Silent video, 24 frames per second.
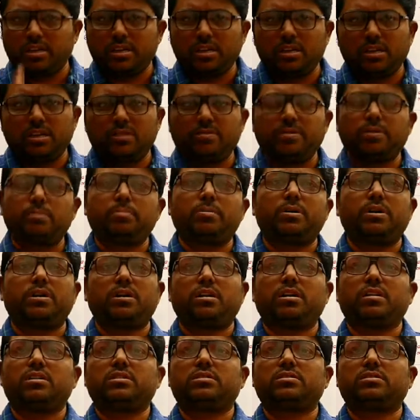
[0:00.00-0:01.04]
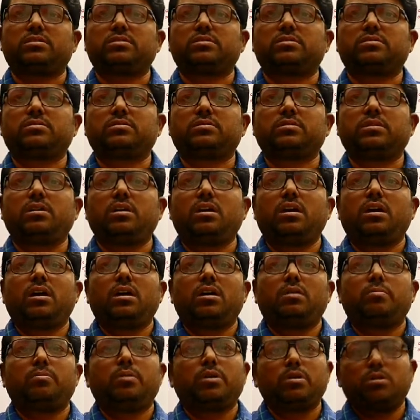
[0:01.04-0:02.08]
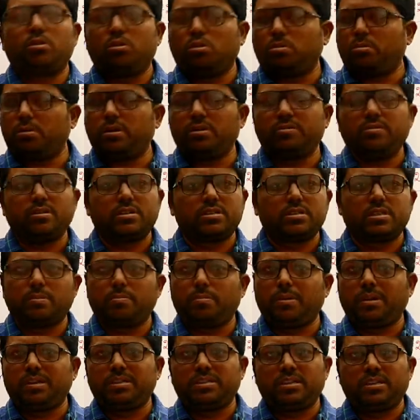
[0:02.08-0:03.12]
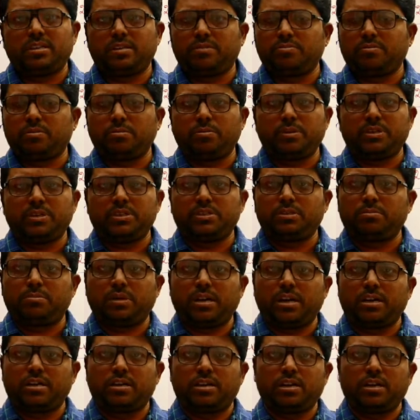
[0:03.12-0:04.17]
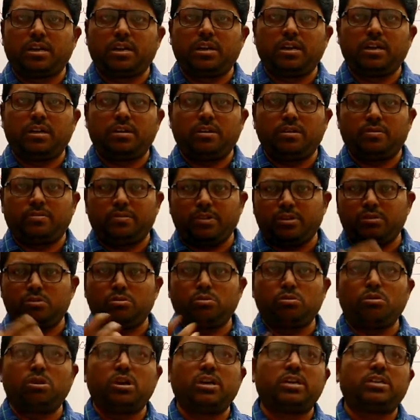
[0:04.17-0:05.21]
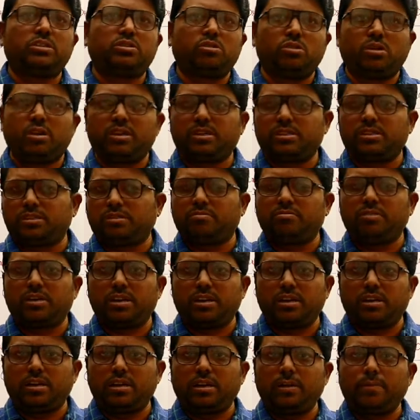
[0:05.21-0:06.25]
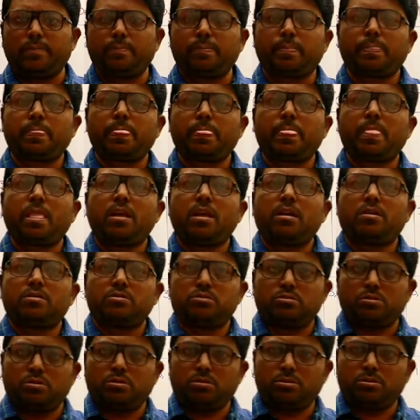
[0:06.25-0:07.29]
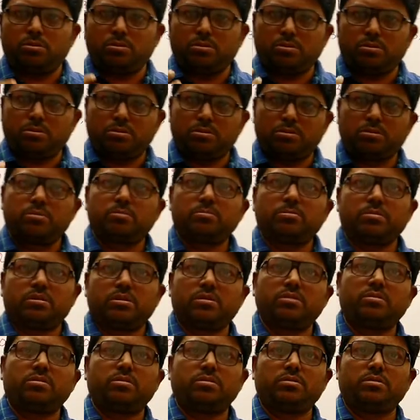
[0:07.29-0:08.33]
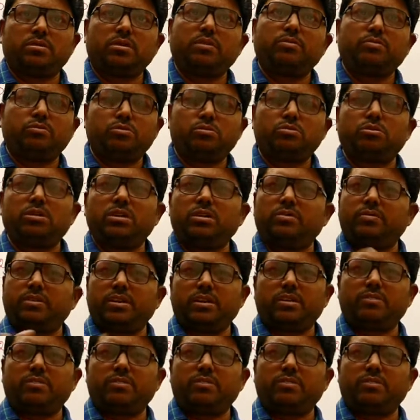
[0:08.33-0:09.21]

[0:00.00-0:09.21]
But nobody will supply that information practically when you go and join somewhere in a. So if you even while doing articleship also,